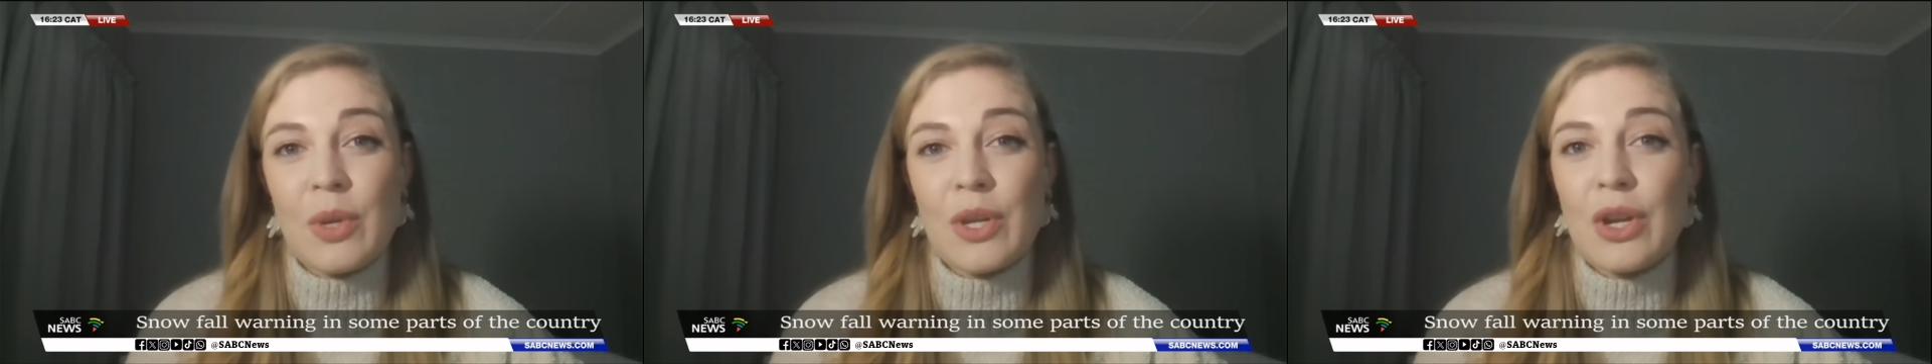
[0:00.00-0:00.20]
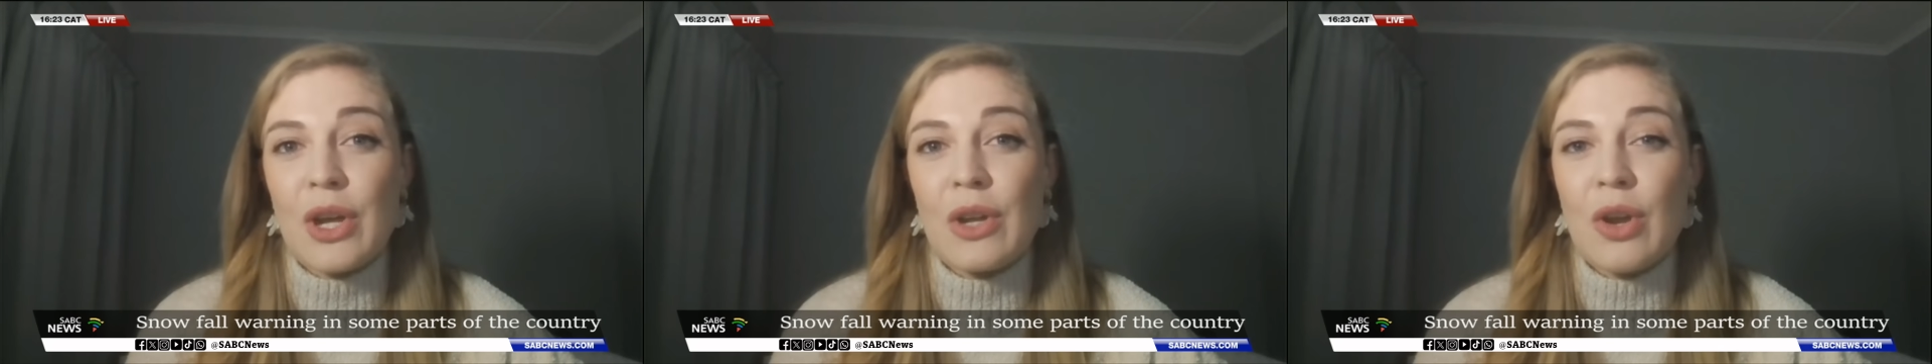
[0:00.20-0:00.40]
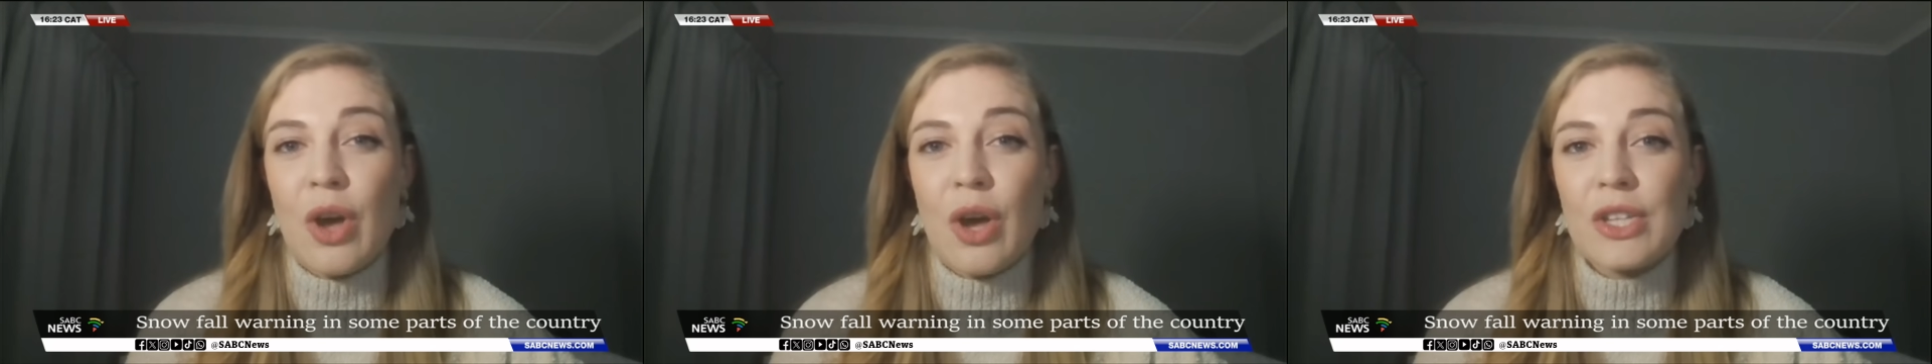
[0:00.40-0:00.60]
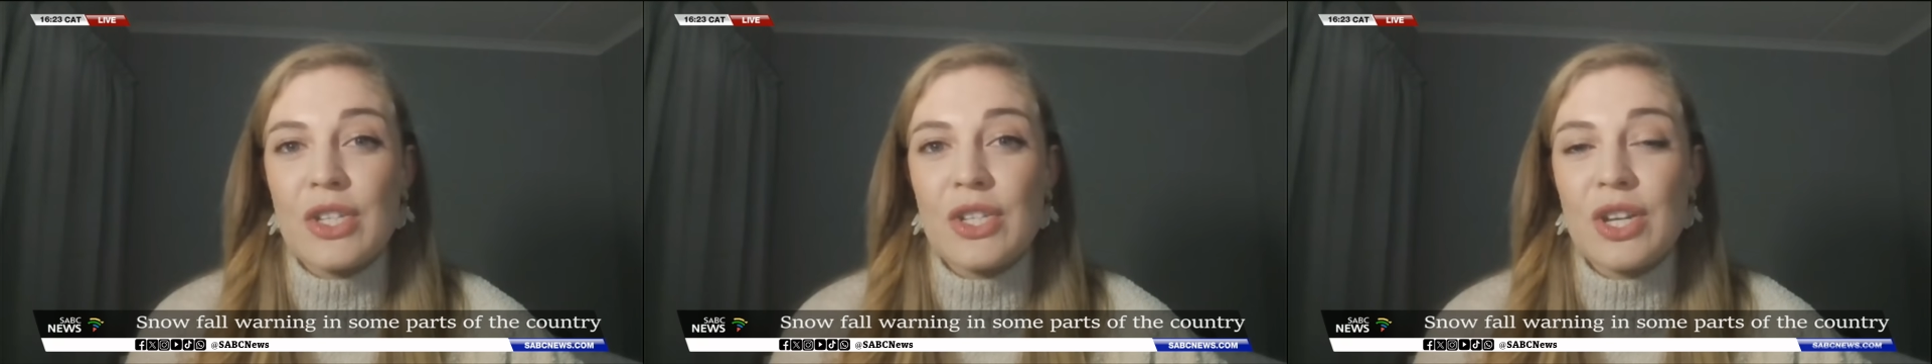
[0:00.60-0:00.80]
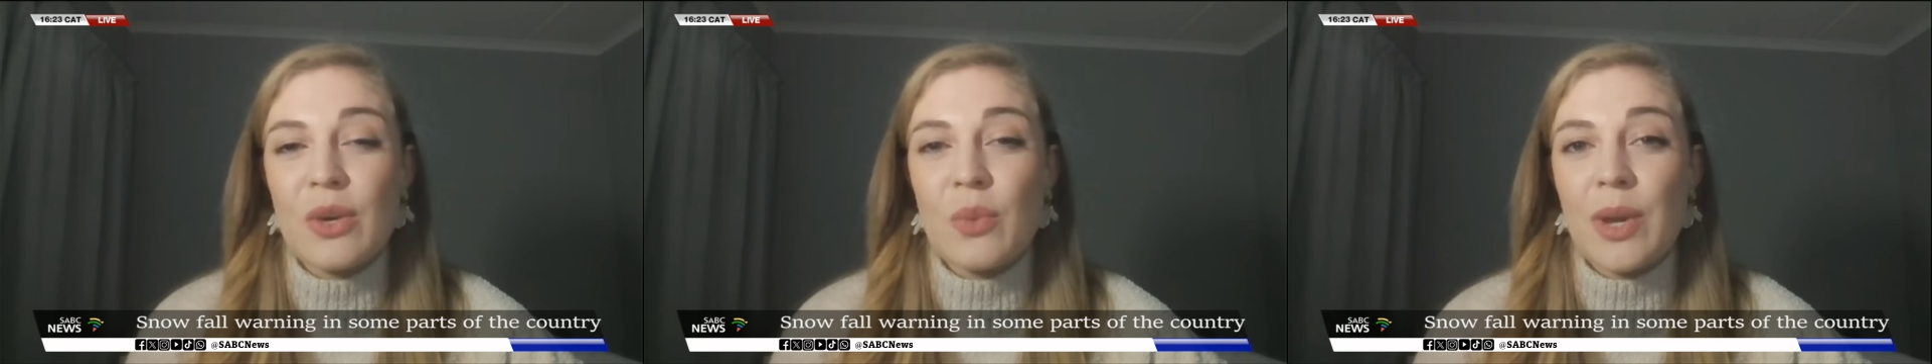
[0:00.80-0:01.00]
We know
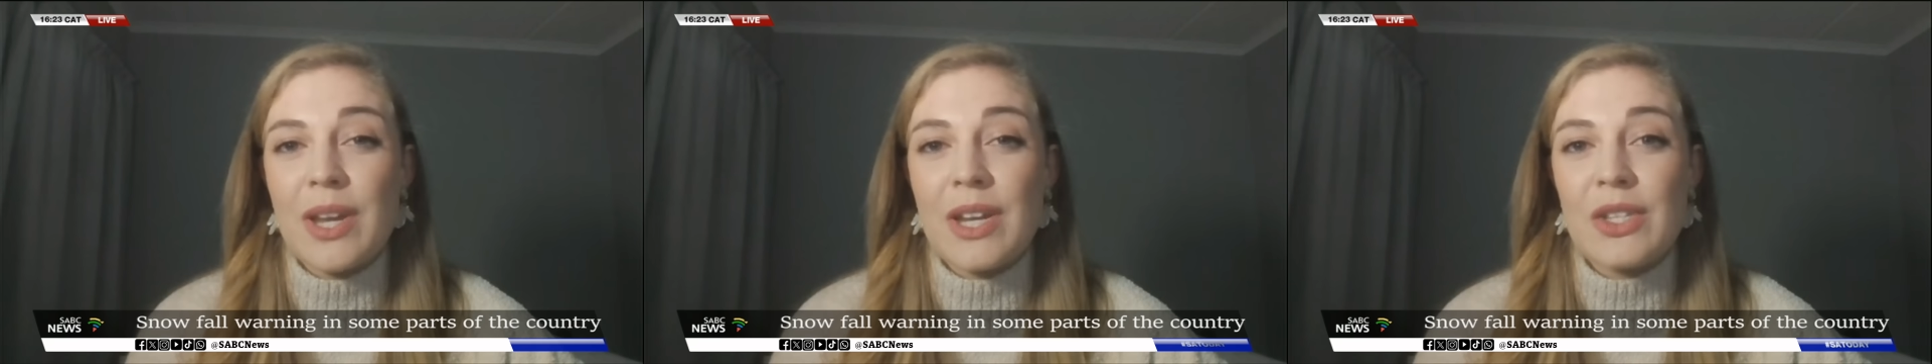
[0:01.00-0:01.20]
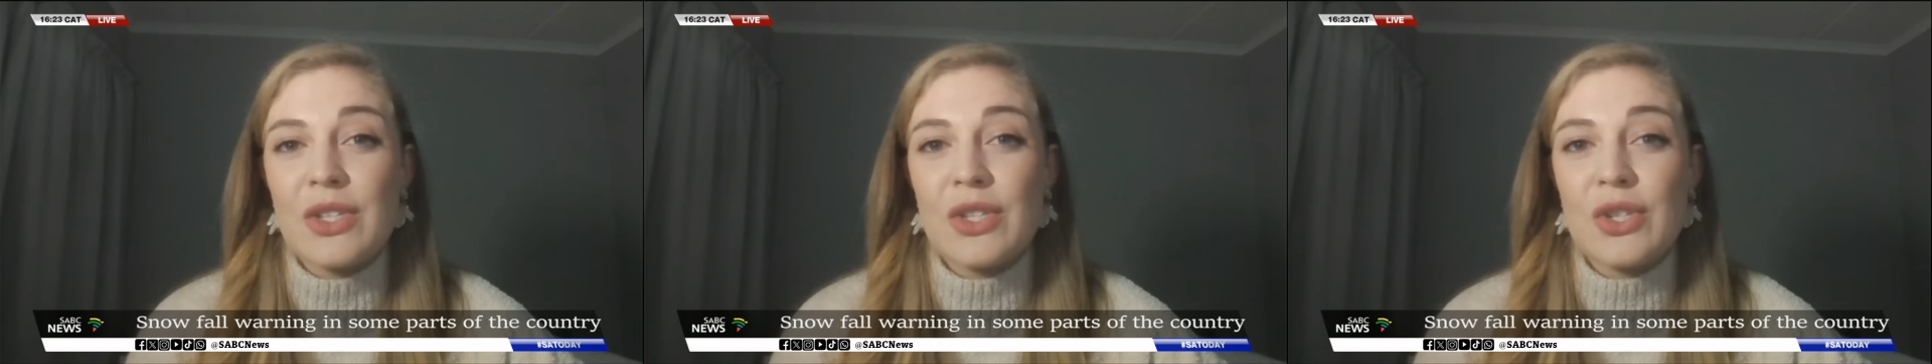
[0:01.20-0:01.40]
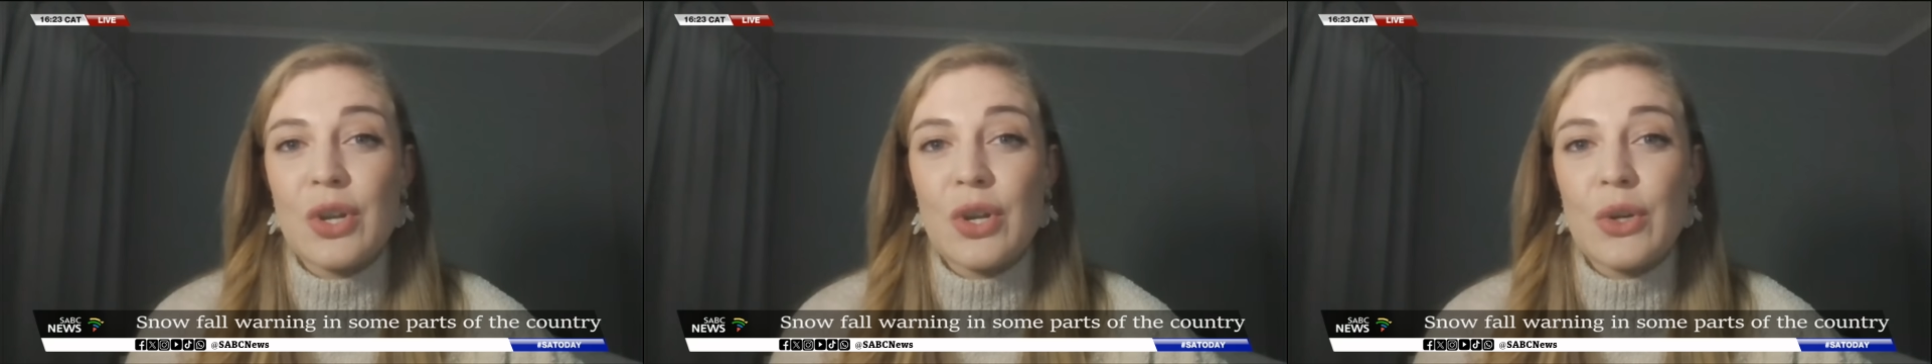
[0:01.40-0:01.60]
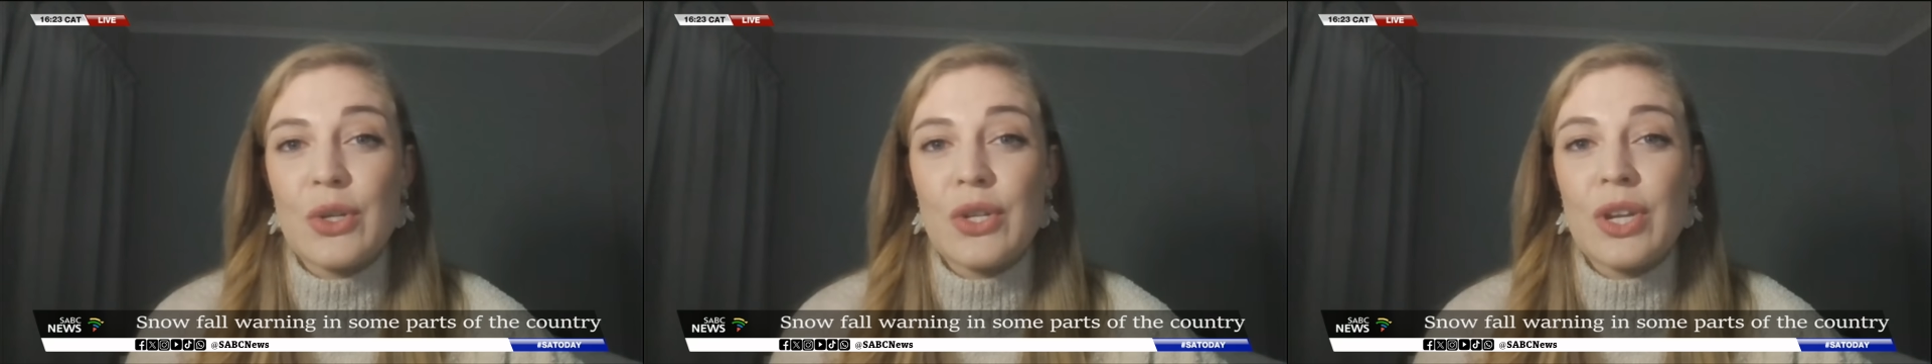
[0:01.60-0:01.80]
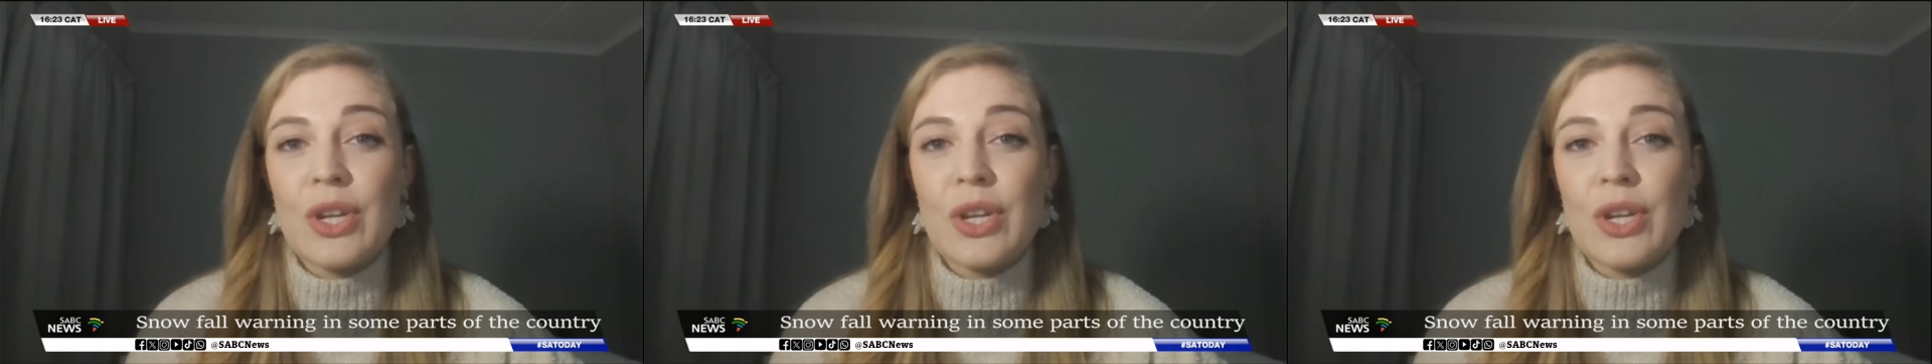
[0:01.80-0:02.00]
last year when it
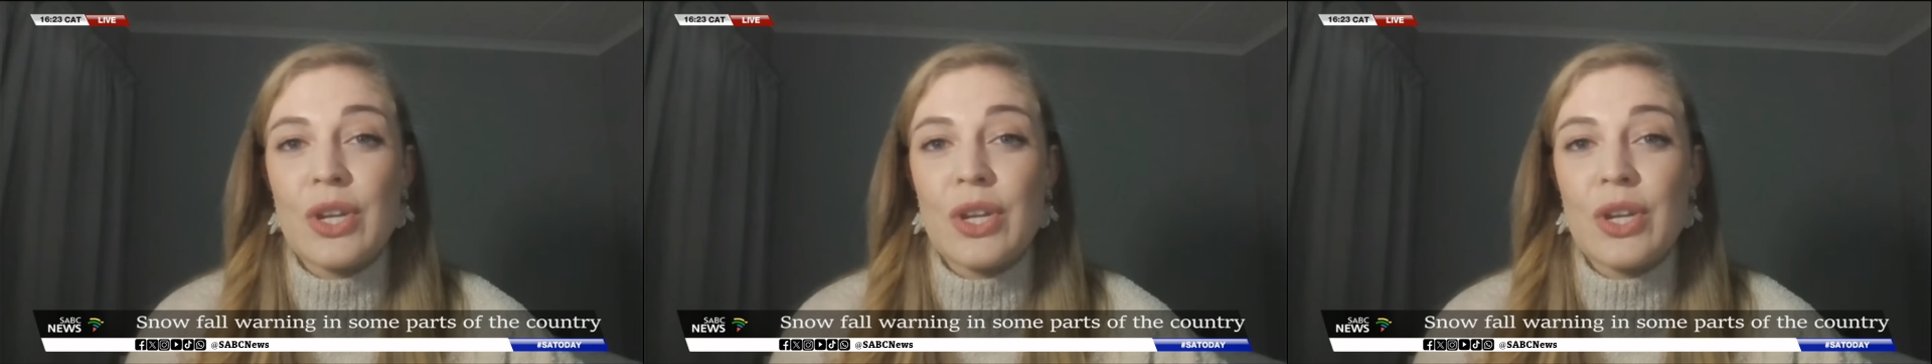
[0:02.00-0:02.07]
snowed